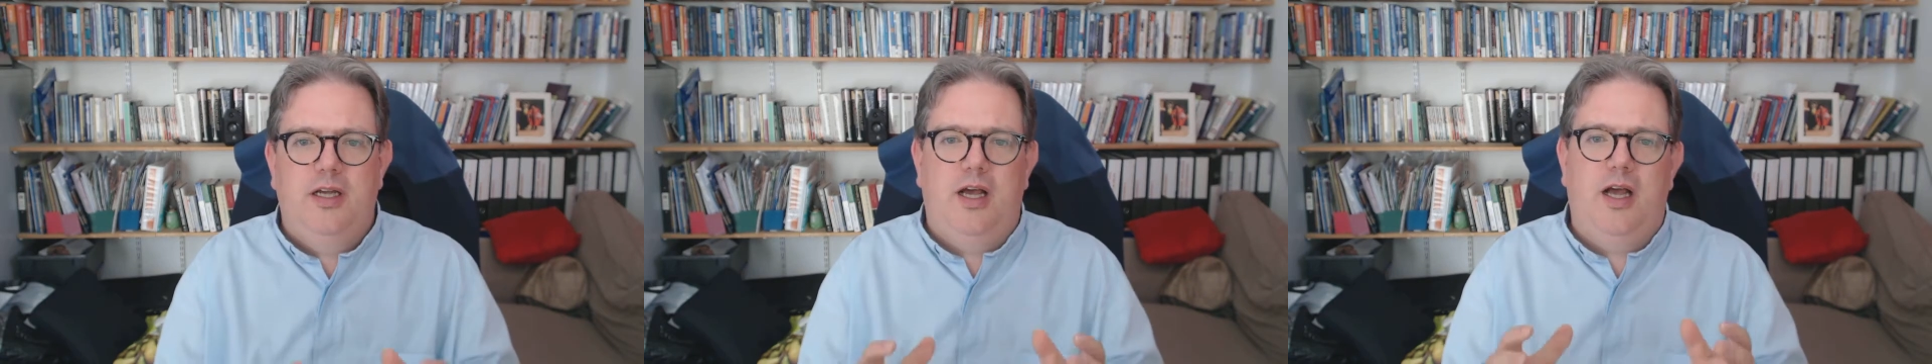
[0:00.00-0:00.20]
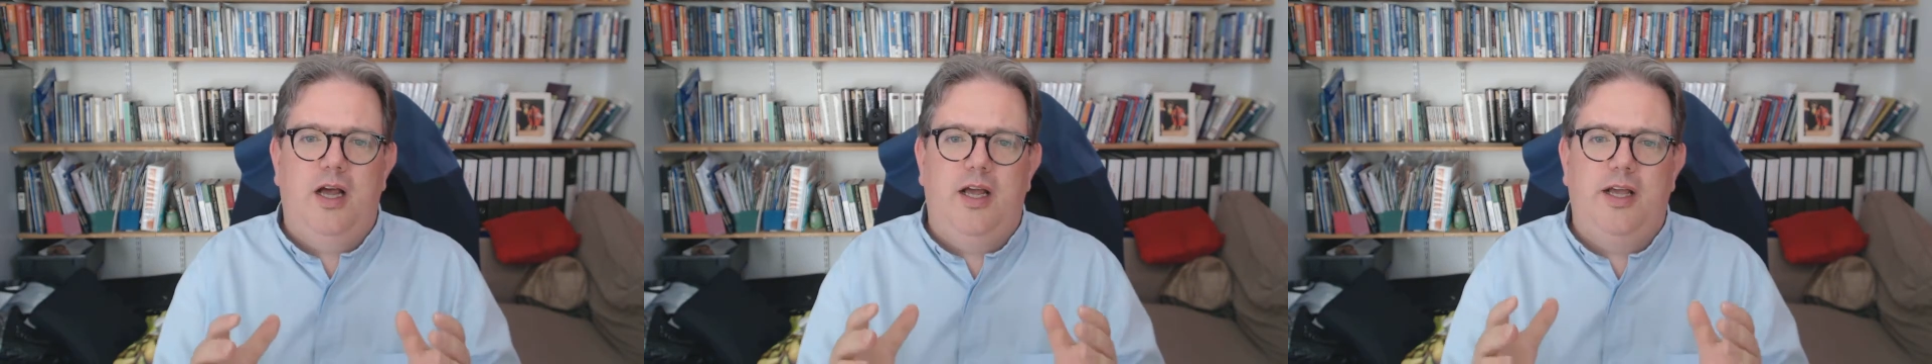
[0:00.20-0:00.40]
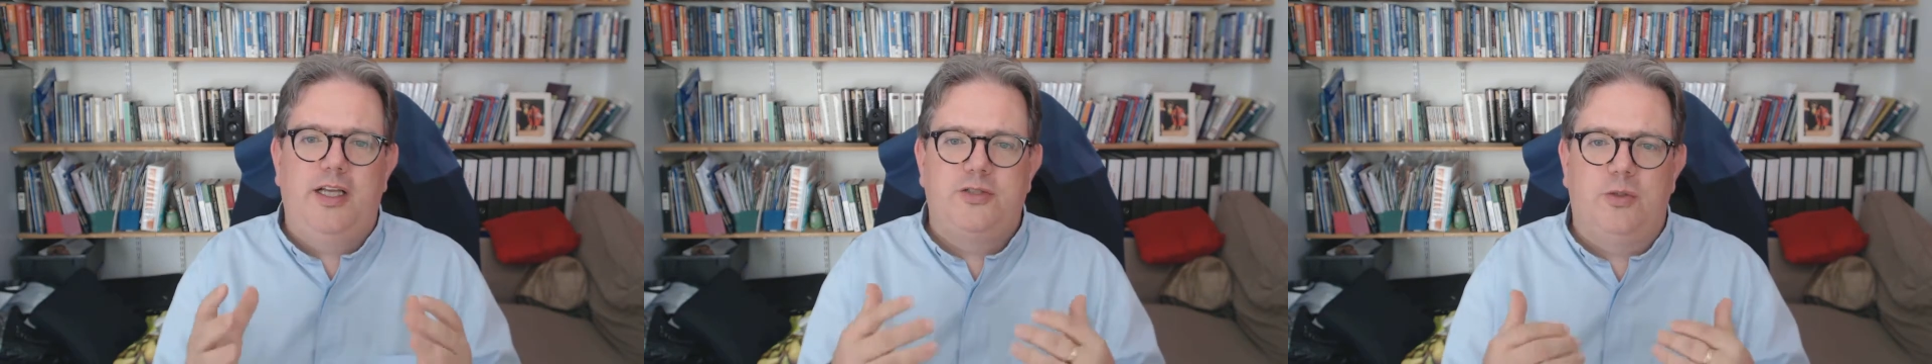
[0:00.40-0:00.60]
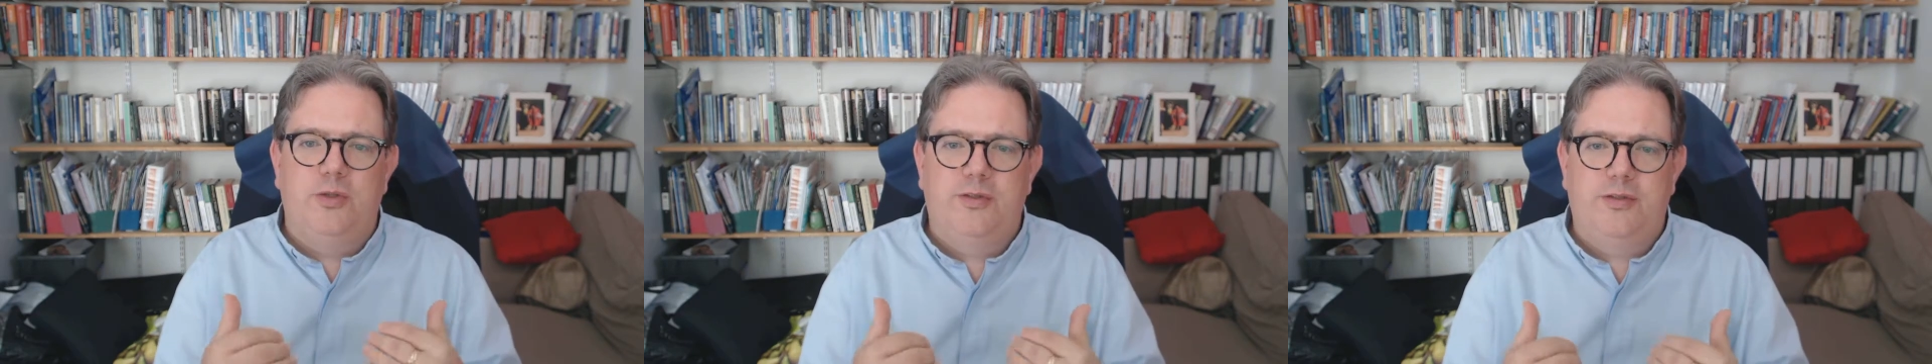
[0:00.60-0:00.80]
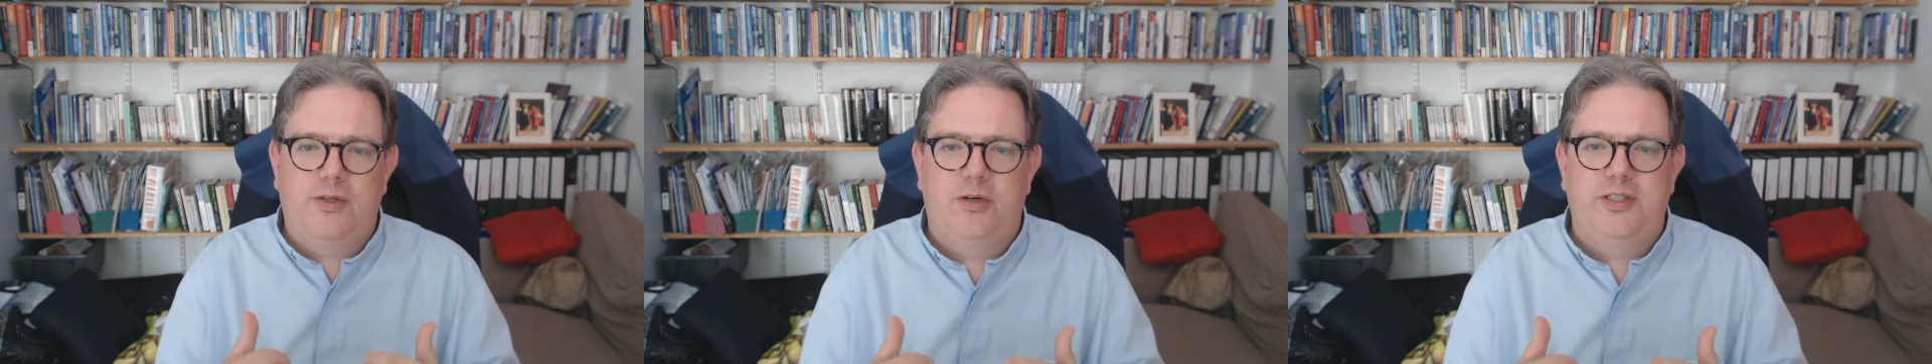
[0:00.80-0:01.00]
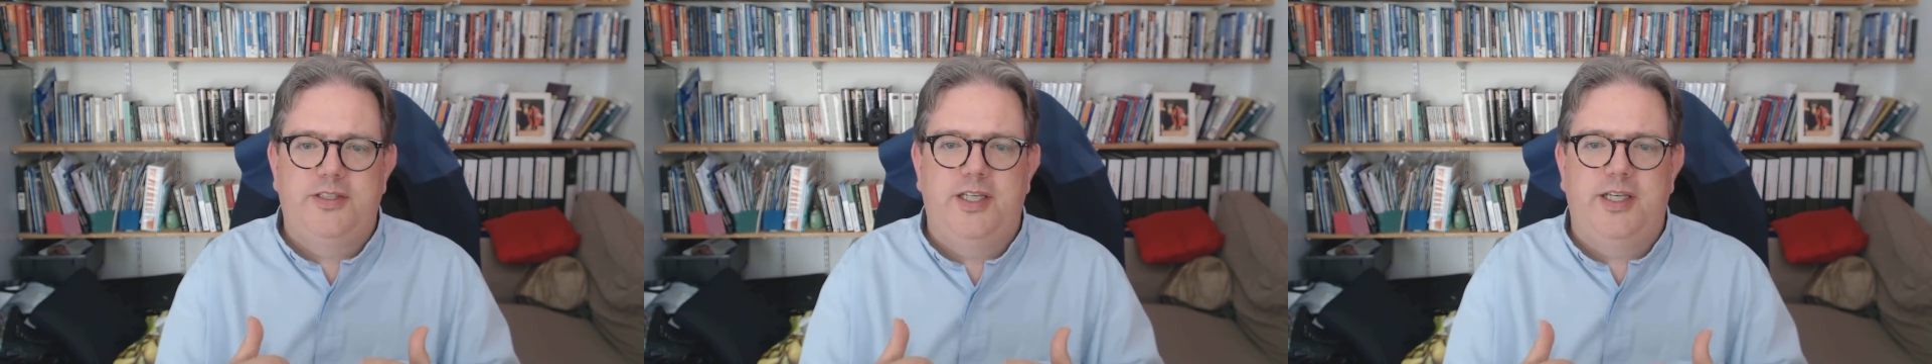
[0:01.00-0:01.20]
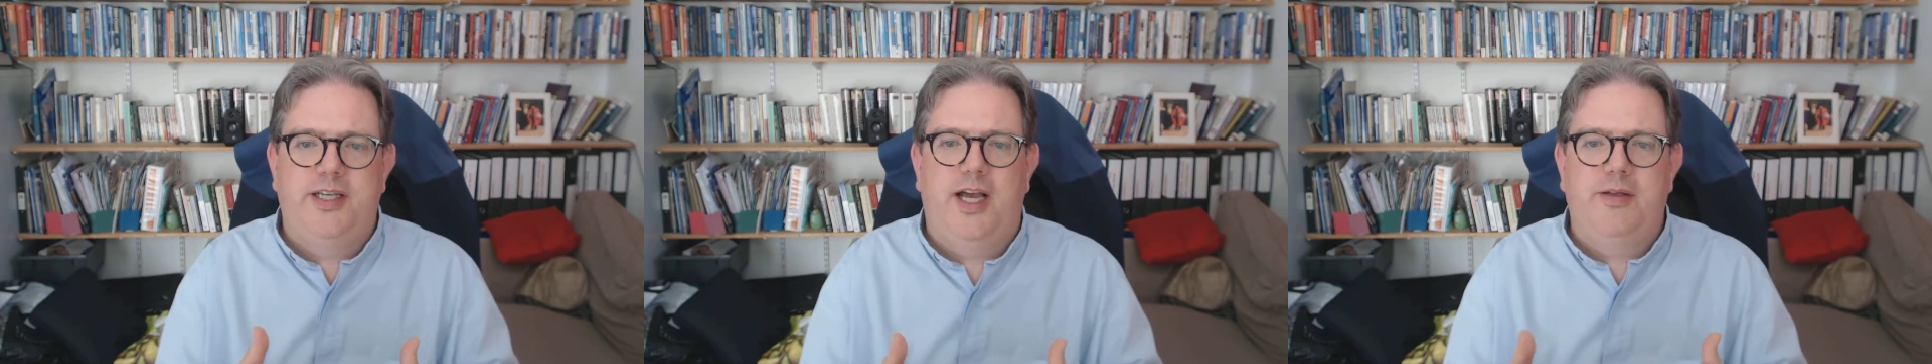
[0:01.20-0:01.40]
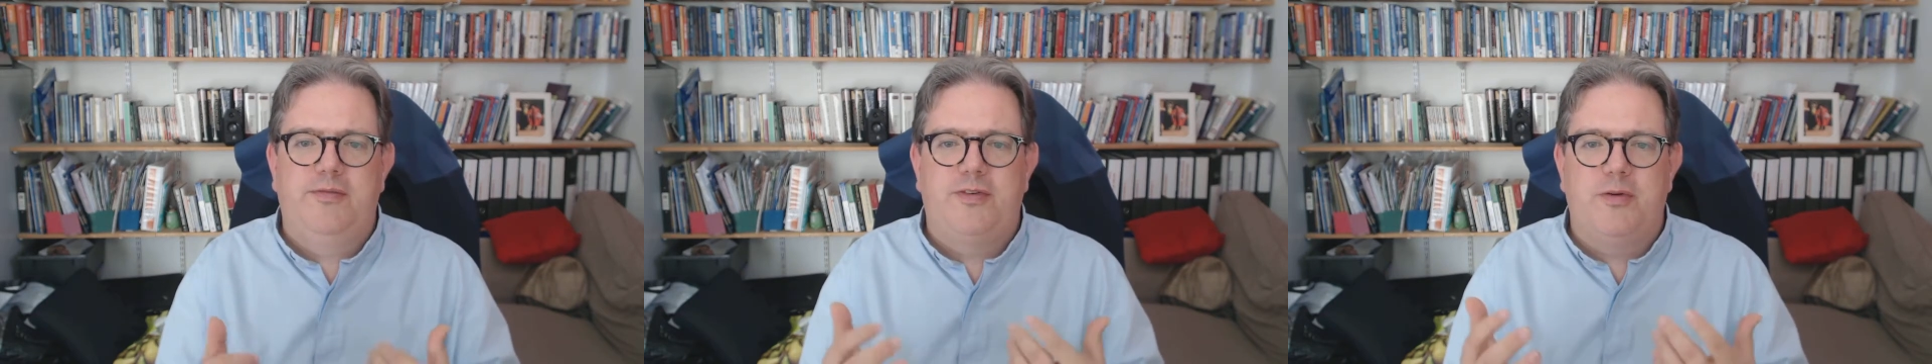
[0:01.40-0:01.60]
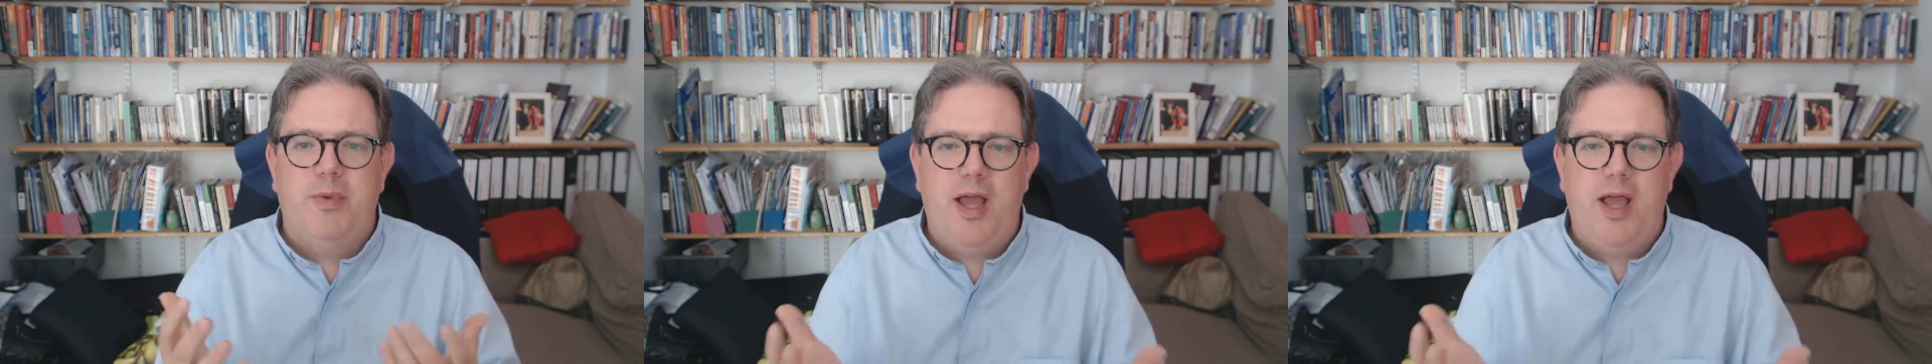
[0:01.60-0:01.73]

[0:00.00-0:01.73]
uh, his authority came from